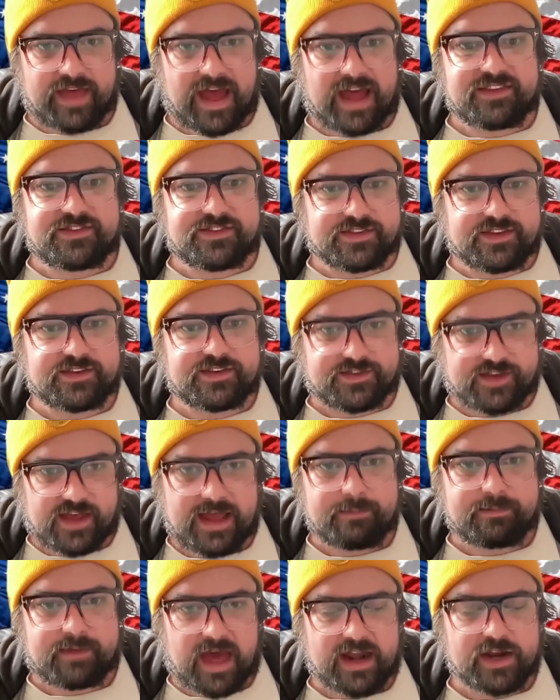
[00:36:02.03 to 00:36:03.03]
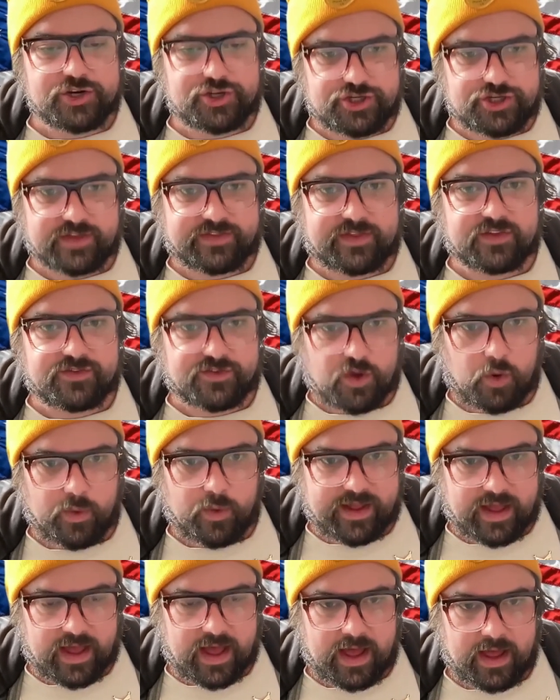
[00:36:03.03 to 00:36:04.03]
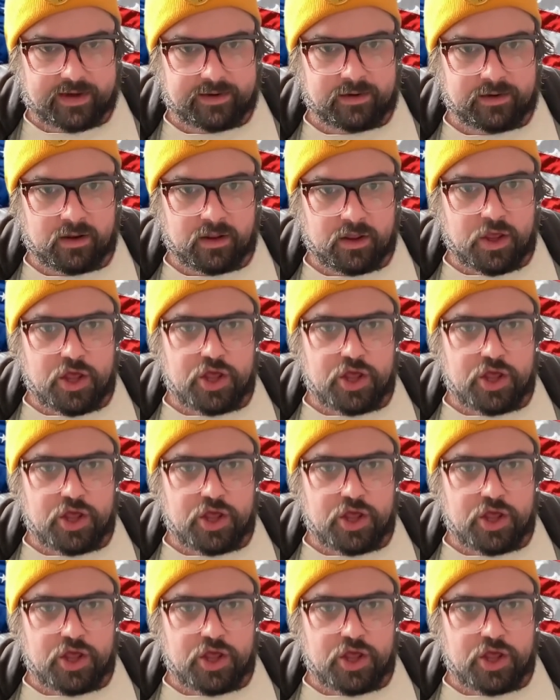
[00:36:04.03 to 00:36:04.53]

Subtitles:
that's the same kind of shit that's going on.